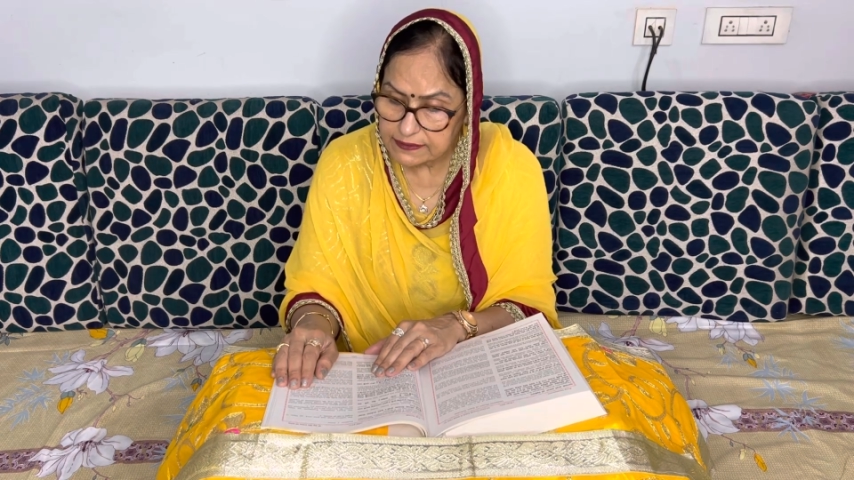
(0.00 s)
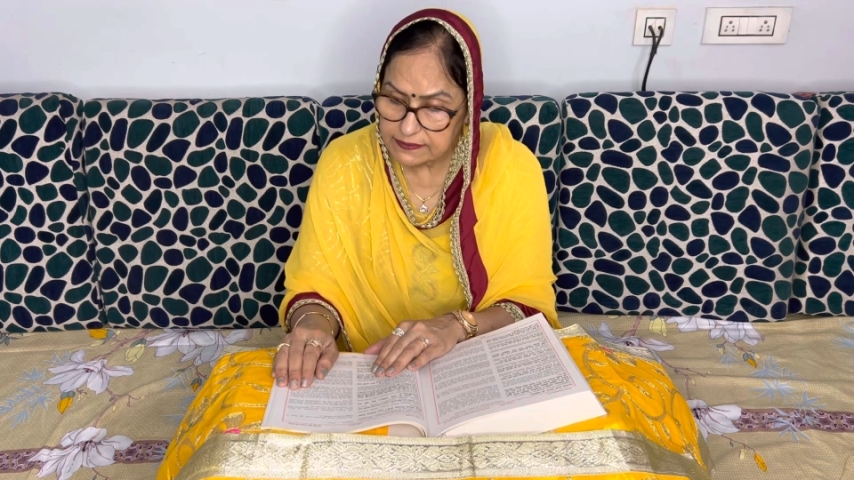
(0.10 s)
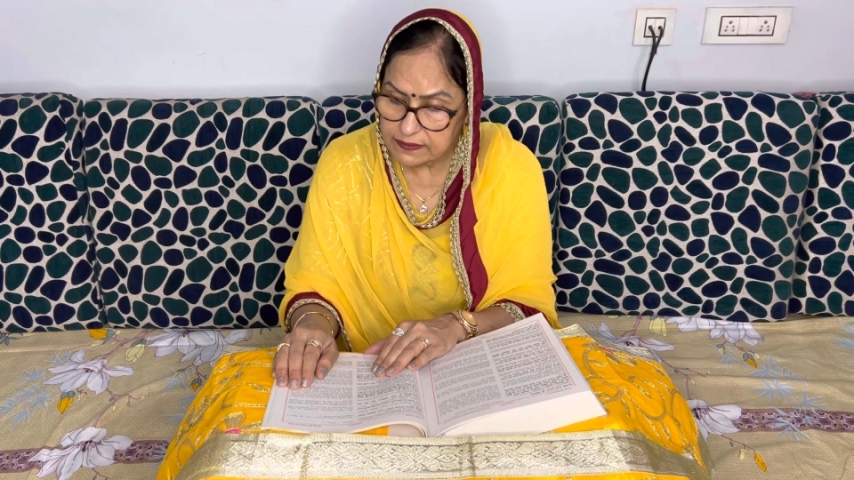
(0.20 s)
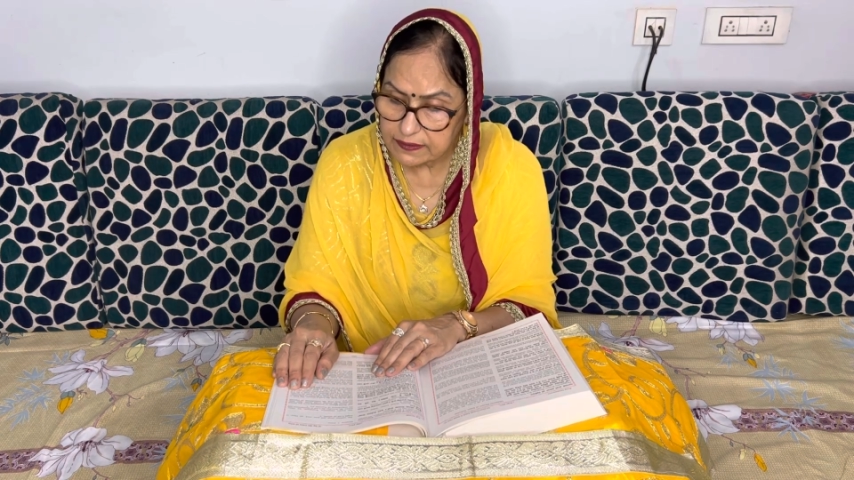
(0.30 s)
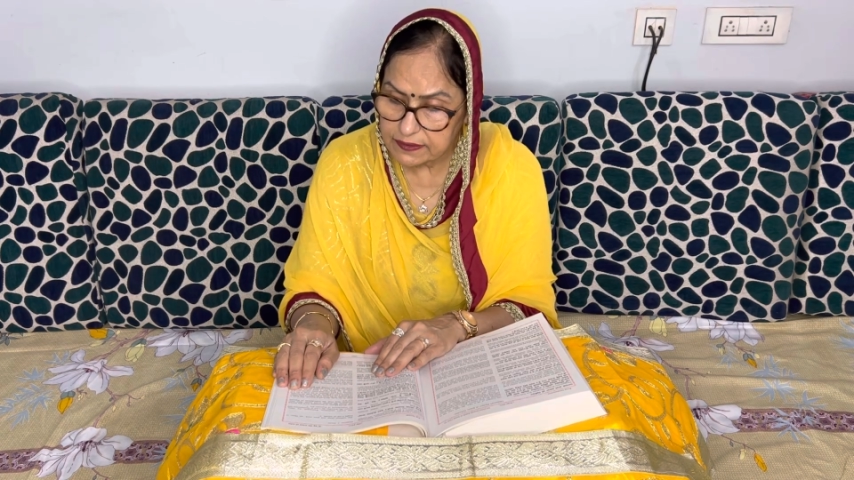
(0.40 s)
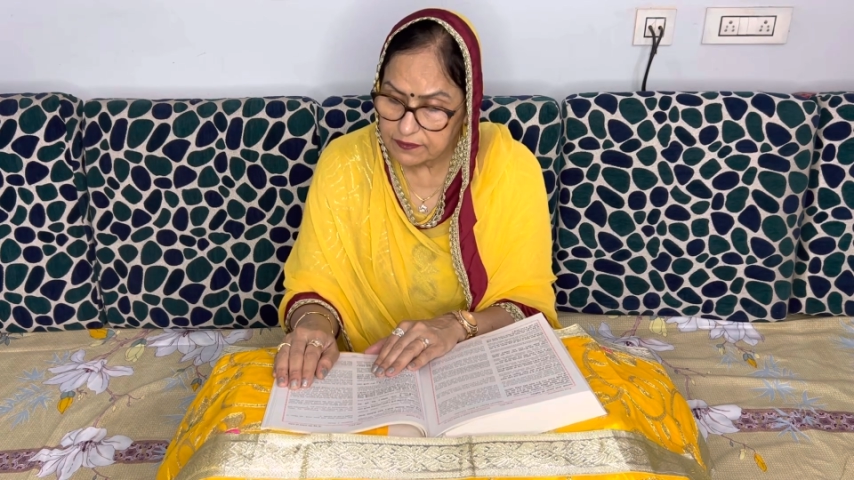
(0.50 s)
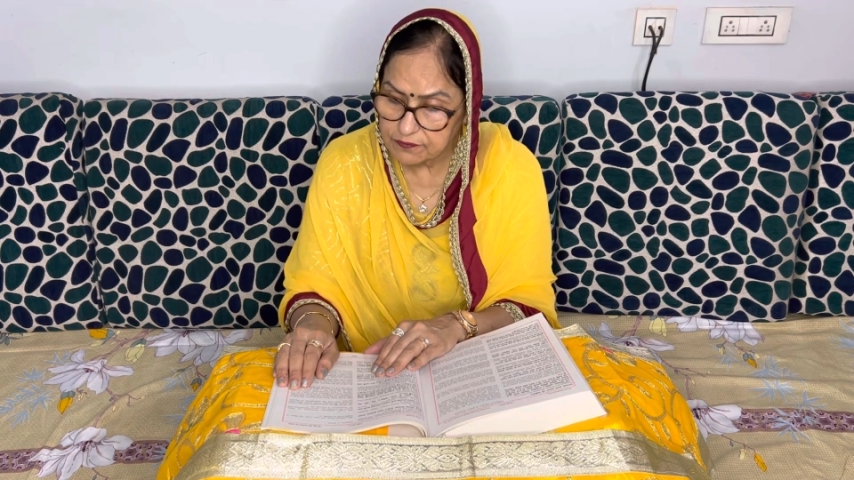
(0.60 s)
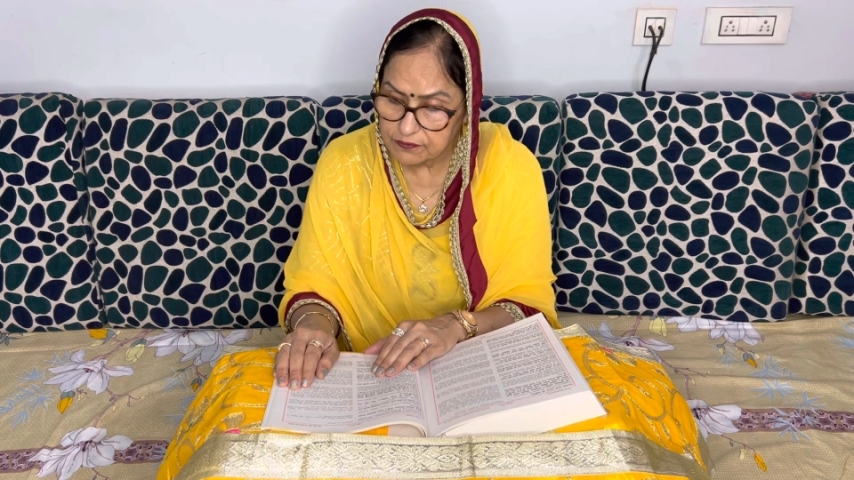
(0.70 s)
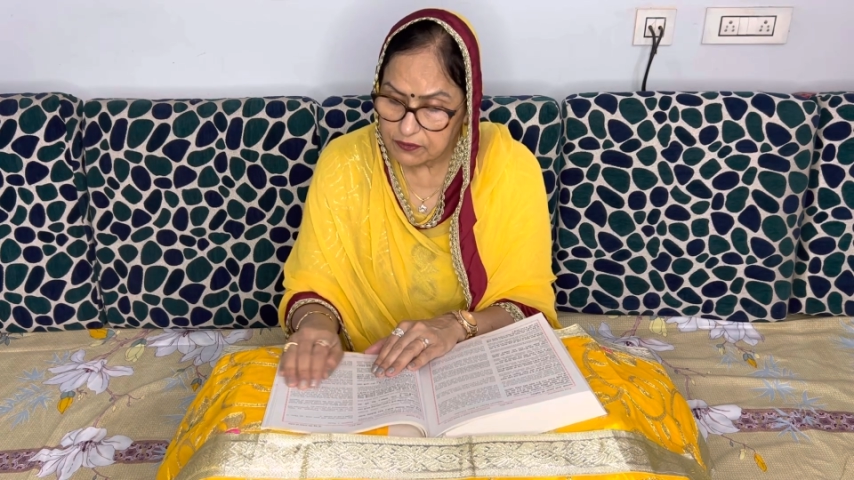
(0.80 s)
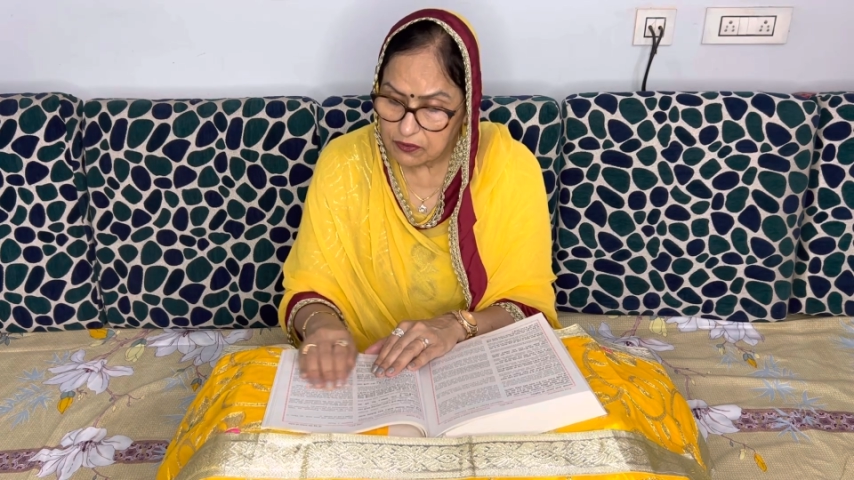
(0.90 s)
is the
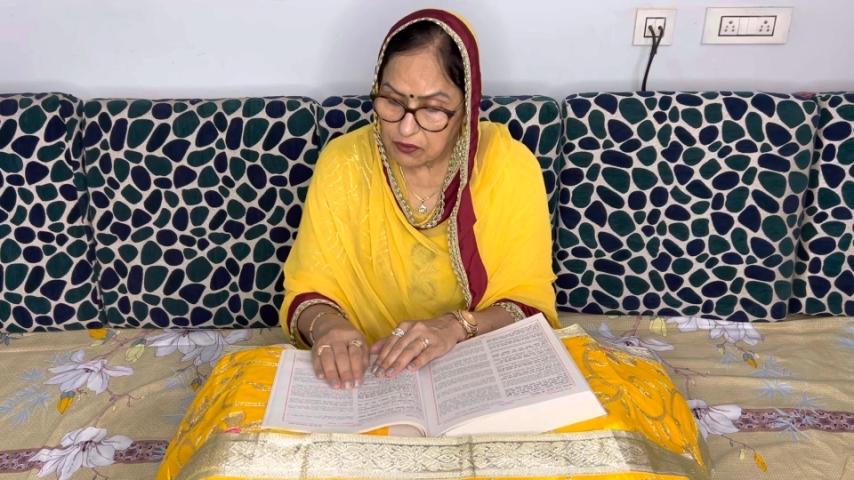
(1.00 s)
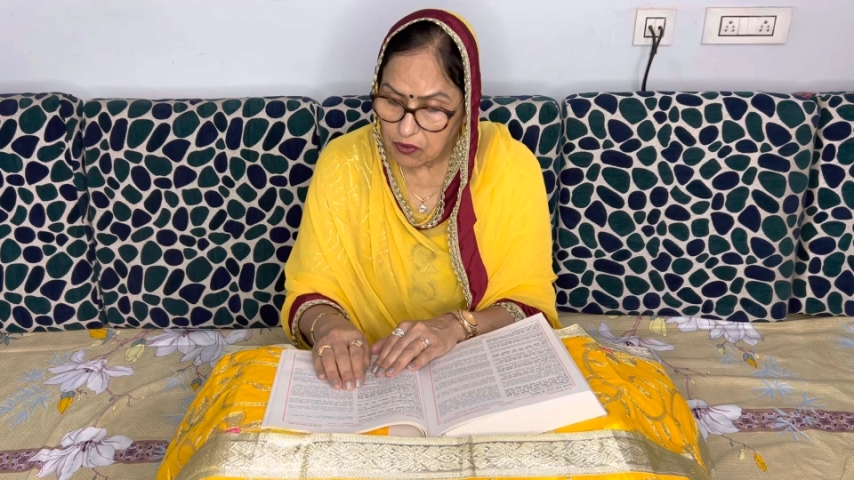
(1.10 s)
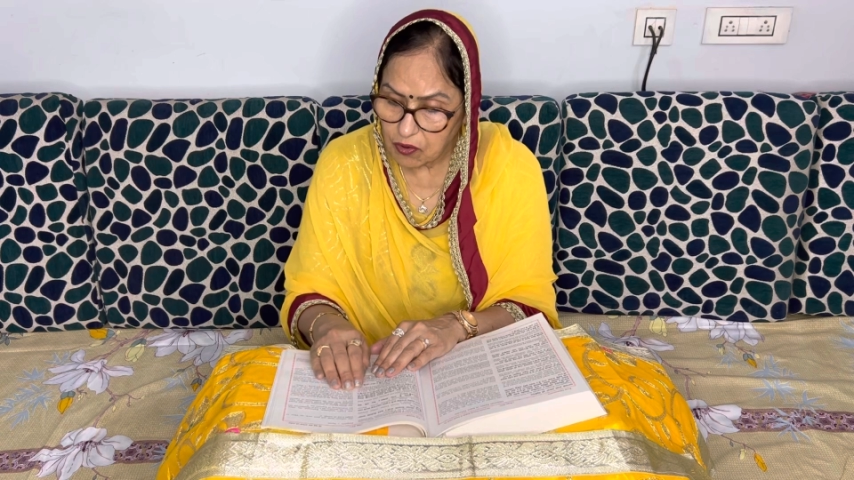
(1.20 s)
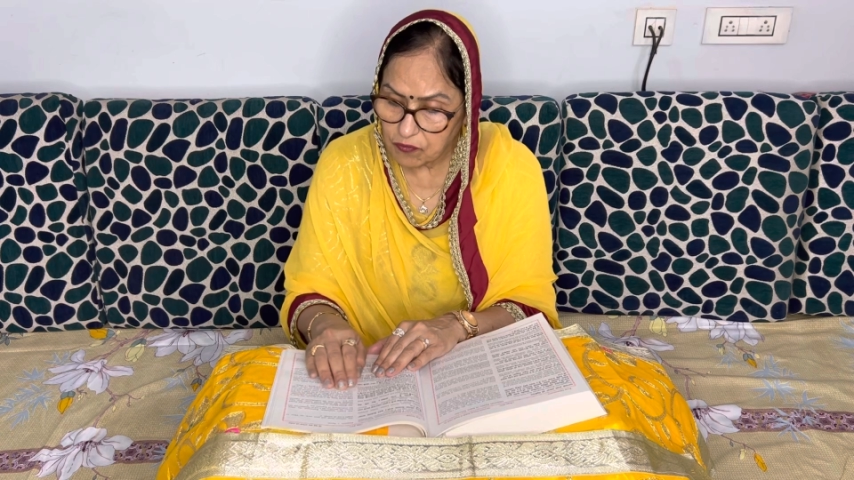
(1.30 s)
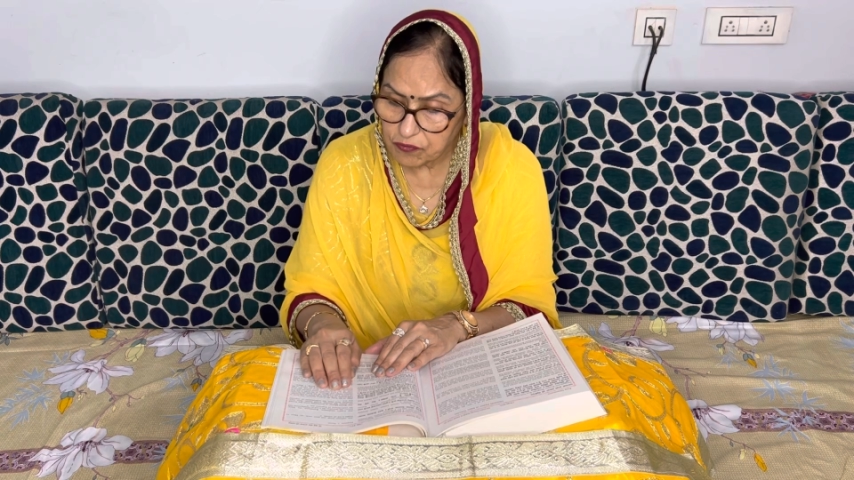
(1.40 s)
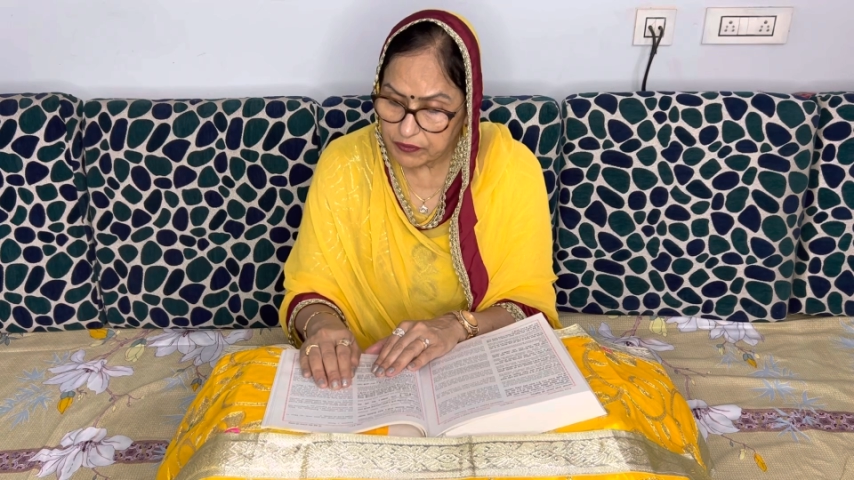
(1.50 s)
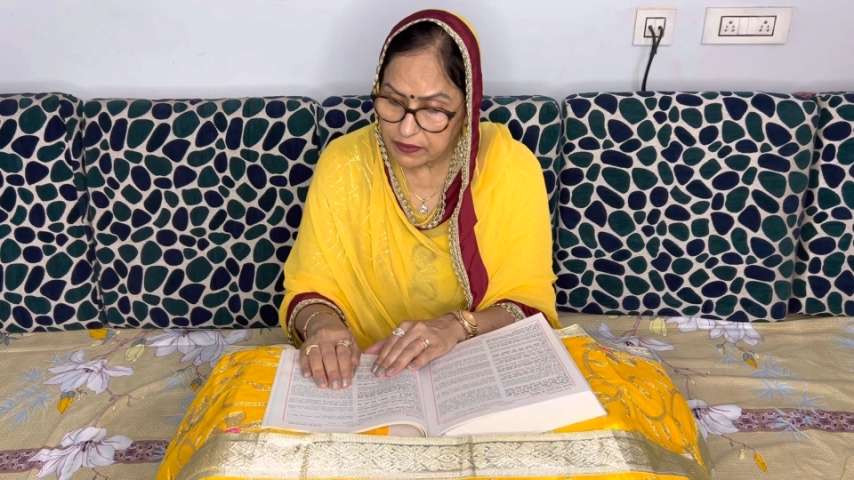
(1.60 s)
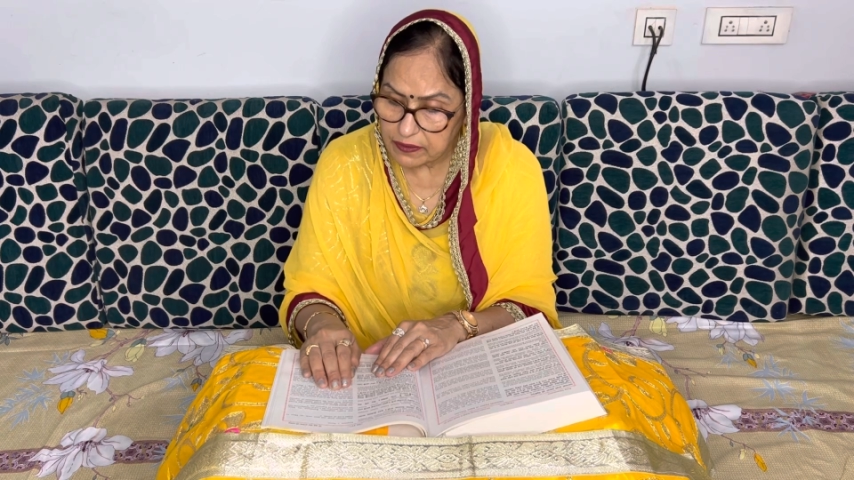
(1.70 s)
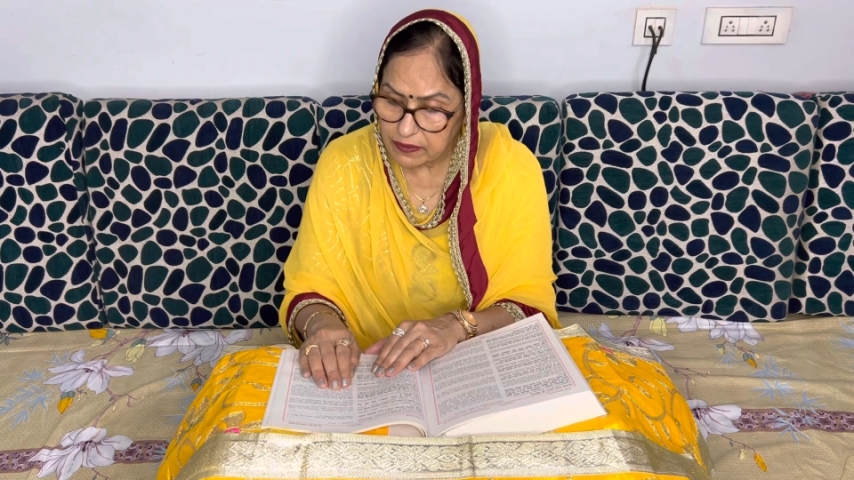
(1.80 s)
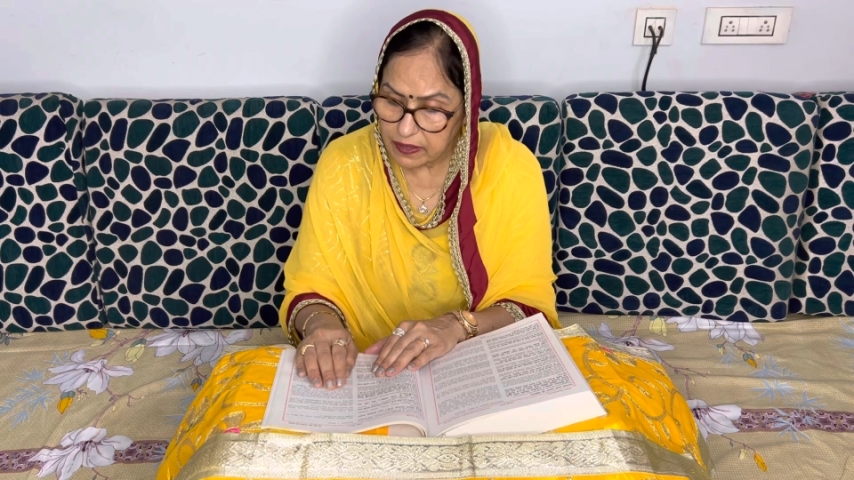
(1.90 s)
leaf offering.